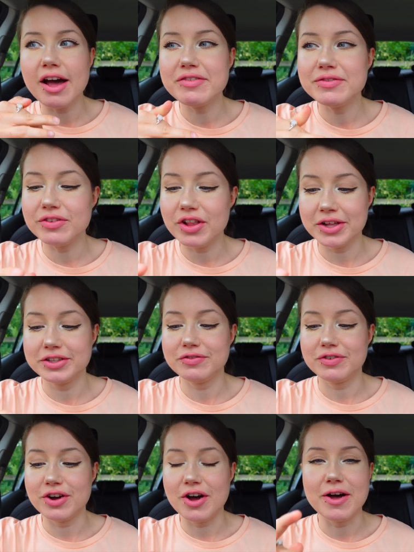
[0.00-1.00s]
haven't vlogged
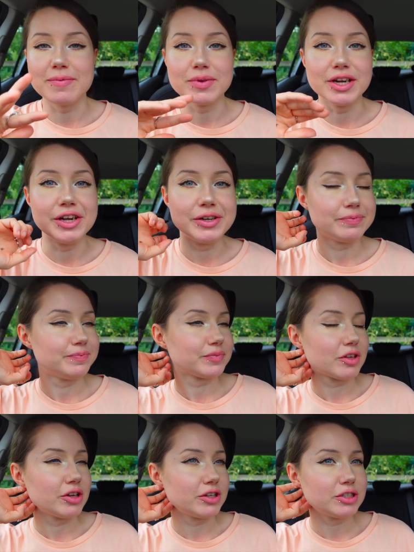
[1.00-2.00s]
for a hot minute.
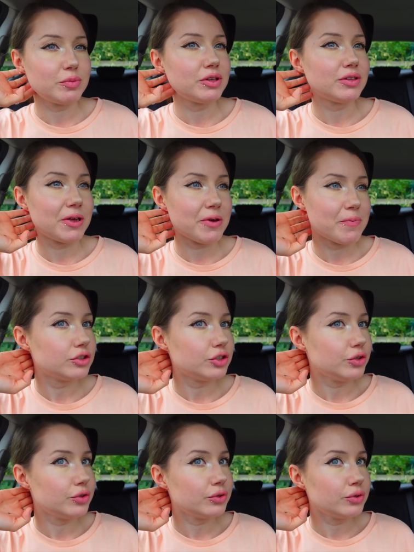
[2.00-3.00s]
I think it's been like
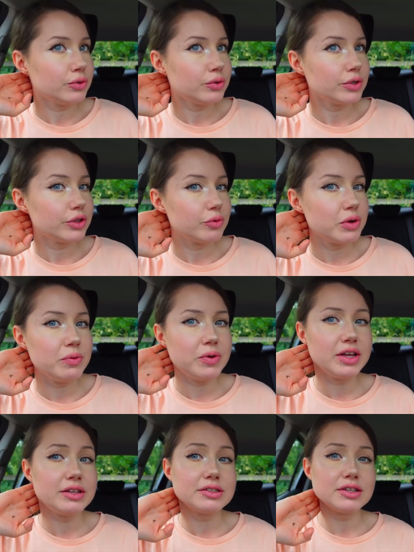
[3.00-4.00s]
two or three
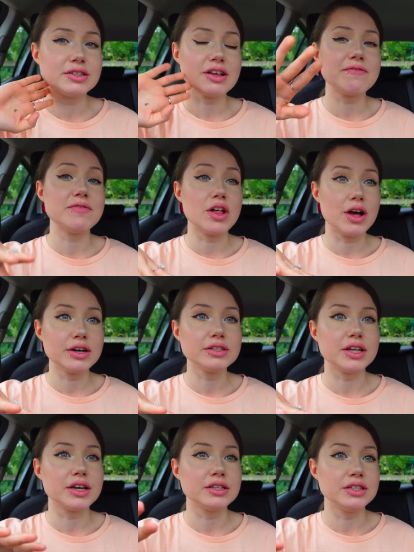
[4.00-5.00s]
weeks since I've vlogged,
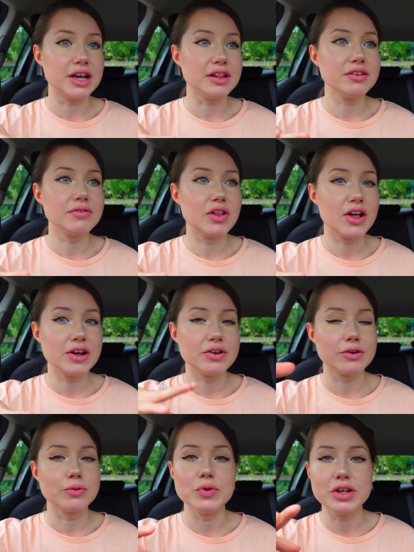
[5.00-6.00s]
like a daily vlog
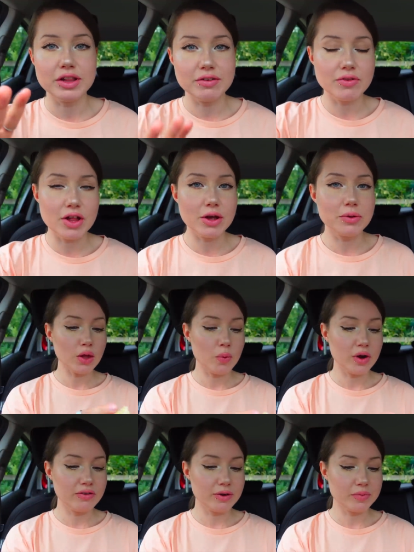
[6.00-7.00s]
or weekly vlog,
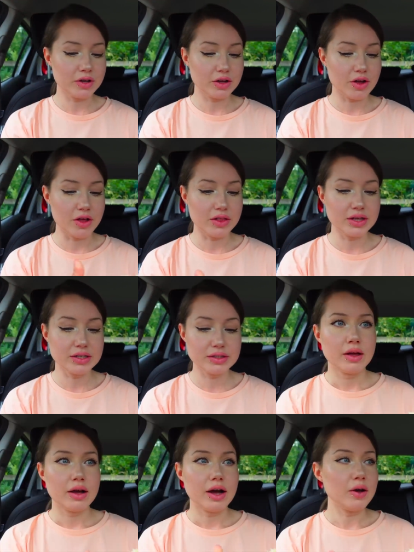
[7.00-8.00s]
whatever I'm gonna call this.
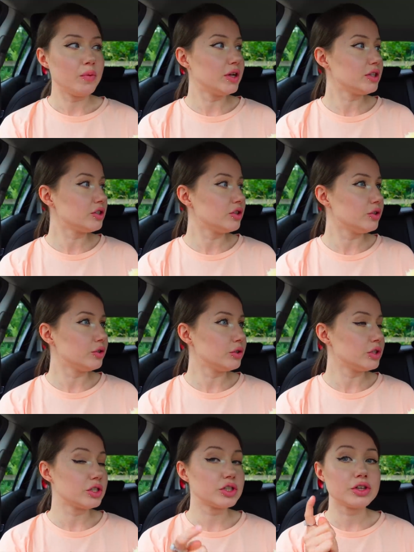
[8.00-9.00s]
I went to
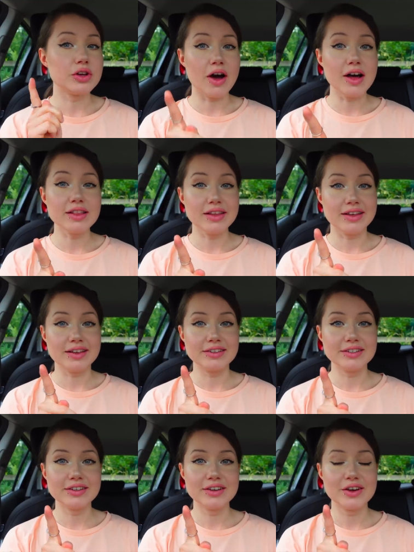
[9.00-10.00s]

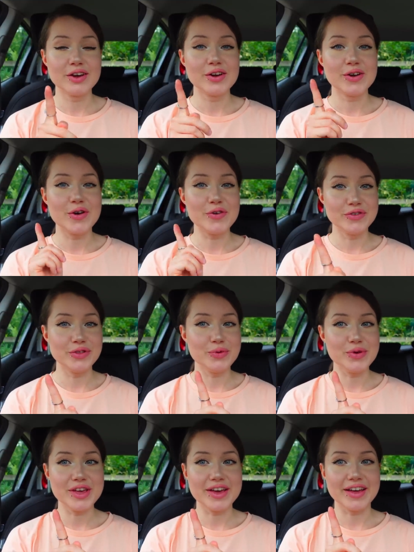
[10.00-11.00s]
Scotland over the
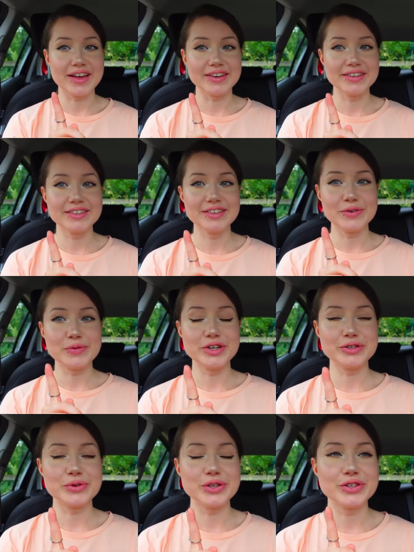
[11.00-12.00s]
weekend,
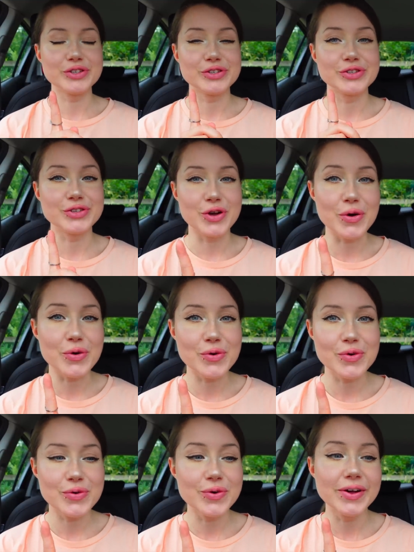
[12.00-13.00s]
which was
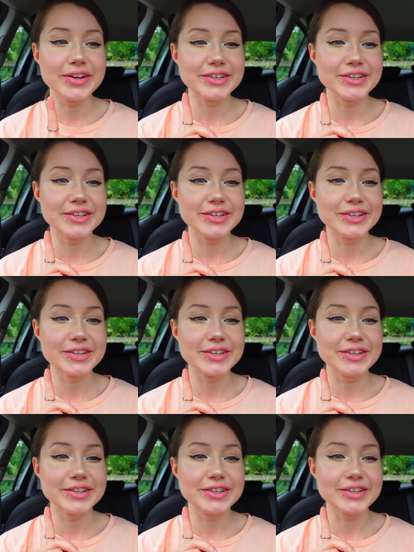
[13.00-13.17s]
so,